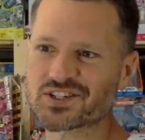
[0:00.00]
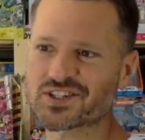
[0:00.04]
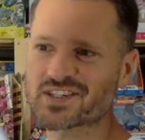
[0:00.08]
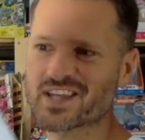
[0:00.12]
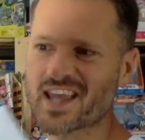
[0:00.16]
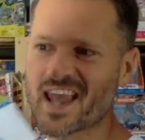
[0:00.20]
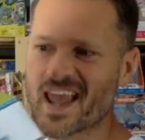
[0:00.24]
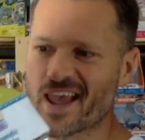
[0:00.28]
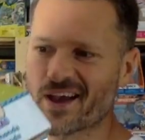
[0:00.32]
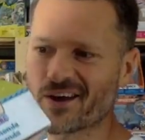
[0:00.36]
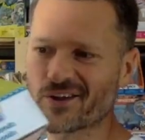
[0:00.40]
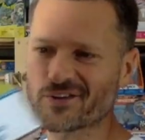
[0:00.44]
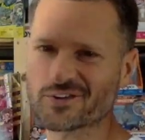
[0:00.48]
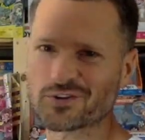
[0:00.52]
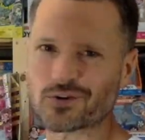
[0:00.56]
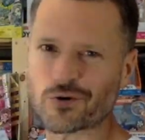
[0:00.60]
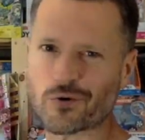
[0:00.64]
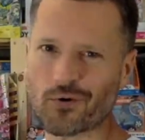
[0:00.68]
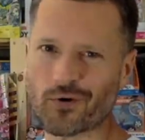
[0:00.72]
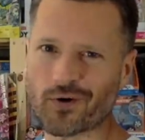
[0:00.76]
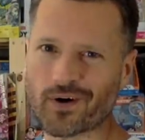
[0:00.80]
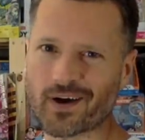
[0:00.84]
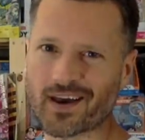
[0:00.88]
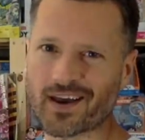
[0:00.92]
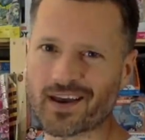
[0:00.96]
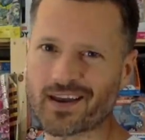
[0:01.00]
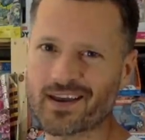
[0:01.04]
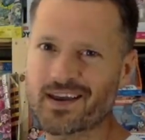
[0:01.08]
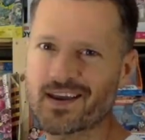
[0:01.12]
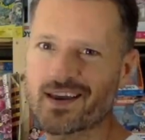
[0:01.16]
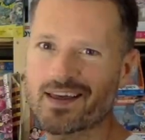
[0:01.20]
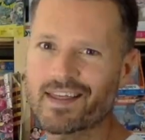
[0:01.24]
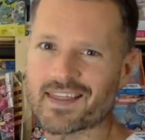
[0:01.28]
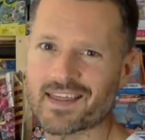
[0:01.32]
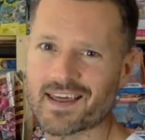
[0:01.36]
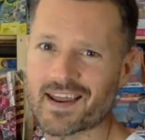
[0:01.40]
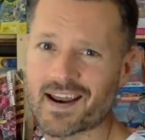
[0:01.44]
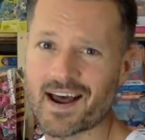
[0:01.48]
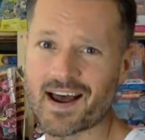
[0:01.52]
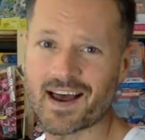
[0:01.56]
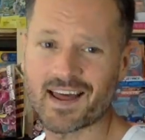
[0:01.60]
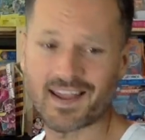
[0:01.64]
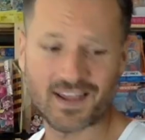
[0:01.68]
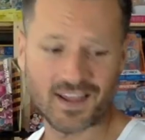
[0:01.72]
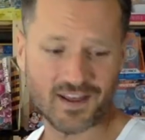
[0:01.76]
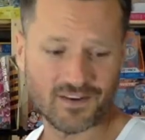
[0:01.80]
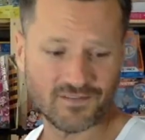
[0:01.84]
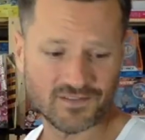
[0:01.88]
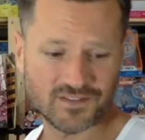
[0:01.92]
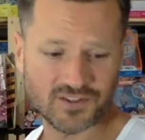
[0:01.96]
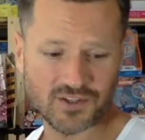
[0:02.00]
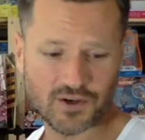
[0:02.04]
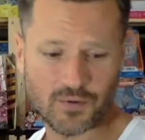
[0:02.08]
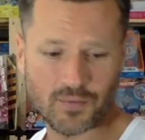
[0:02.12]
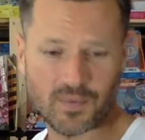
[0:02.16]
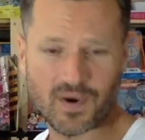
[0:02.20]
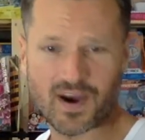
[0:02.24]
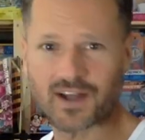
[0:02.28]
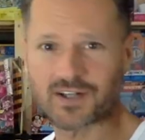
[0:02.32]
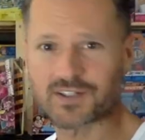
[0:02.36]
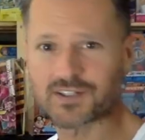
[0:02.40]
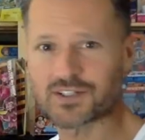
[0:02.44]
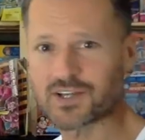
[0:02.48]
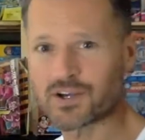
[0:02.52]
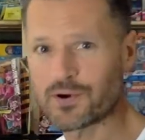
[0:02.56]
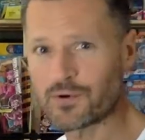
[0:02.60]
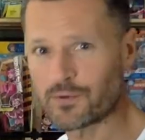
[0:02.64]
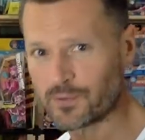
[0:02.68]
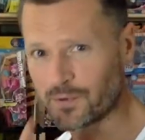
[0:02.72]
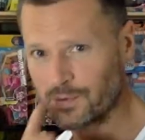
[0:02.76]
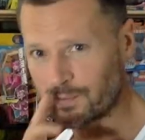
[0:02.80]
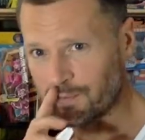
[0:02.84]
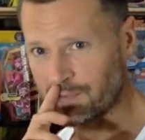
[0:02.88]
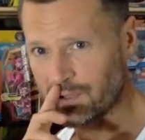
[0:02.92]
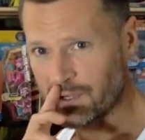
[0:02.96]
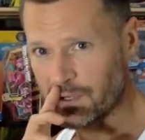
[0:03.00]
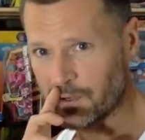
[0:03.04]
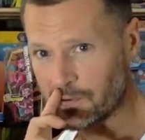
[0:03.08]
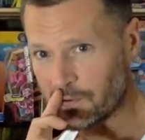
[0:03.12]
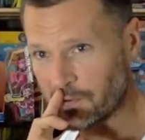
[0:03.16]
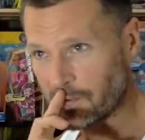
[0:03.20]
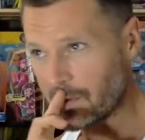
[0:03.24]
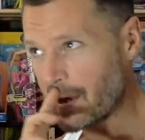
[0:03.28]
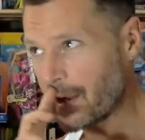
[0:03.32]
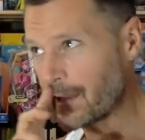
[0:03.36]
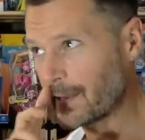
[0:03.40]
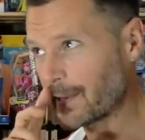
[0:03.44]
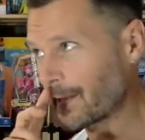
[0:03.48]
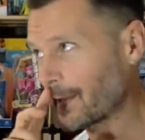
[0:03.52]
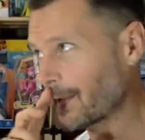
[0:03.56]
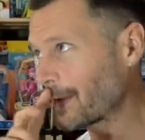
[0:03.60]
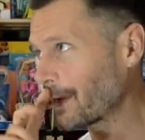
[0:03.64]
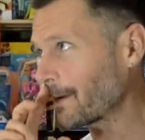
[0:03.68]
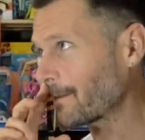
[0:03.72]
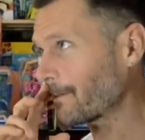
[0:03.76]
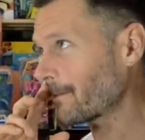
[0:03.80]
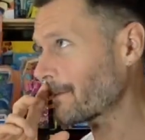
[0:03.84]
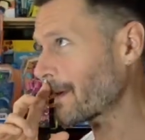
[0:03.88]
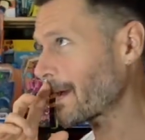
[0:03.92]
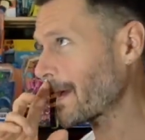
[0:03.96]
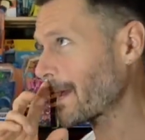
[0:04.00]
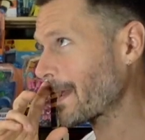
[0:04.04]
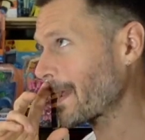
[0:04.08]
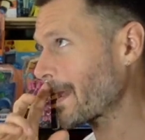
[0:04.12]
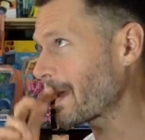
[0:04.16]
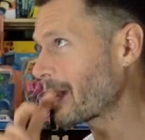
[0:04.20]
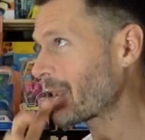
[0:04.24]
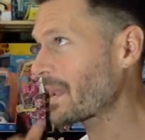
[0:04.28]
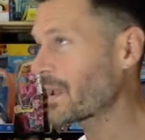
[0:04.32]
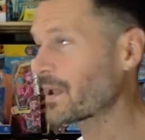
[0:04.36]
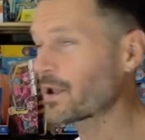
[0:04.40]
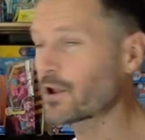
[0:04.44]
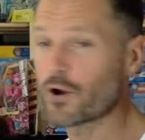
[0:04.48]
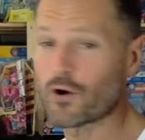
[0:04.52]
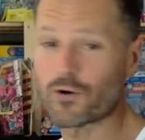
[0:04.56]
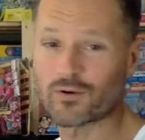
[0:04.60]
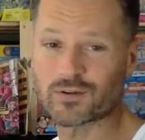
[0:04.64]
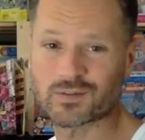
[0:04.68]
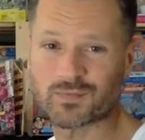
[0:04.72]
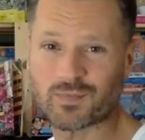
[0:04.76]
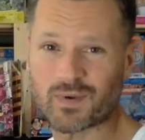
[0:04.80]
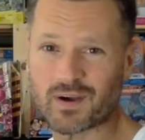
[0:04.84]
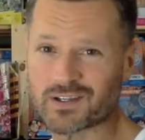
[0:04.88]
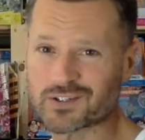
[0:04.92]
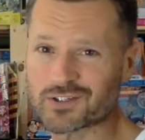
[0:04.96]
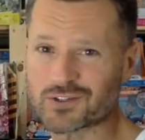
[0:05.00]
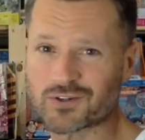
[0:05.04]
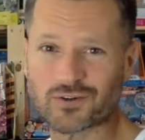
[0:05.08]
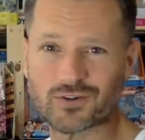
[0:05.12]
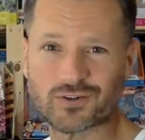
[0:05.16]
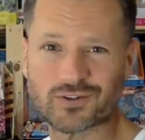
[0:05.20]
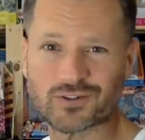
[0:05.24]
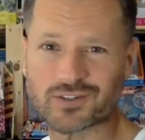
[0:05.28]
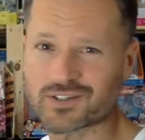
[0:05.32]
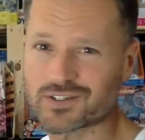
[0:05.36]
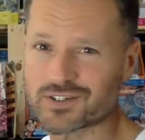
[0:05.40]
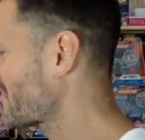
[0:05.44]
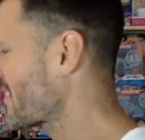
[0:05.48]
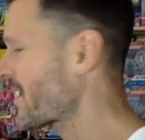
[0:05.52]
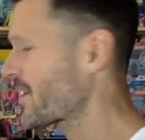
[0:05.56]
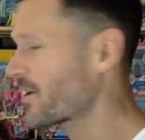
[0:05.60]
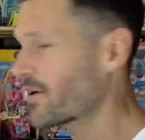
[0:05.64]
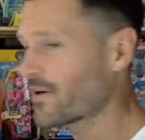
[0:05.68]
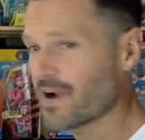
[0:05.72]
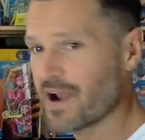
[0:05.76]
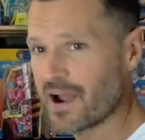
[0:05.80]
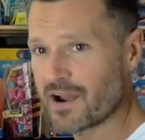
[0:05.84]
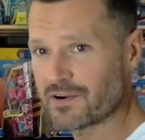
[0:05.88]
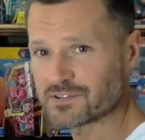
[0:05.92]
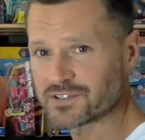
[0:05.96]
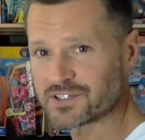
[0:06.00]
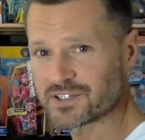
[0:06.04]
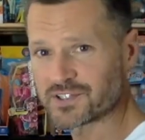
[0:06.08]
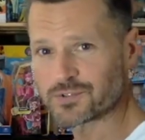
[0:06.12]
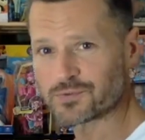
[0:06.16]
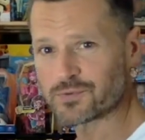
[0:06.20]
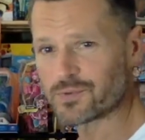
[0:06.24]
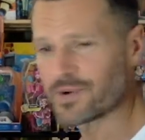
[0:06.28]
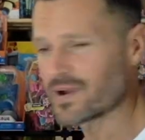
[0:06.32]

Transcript: scale toy that I love so much would be great in my Ghostbusters firehouse as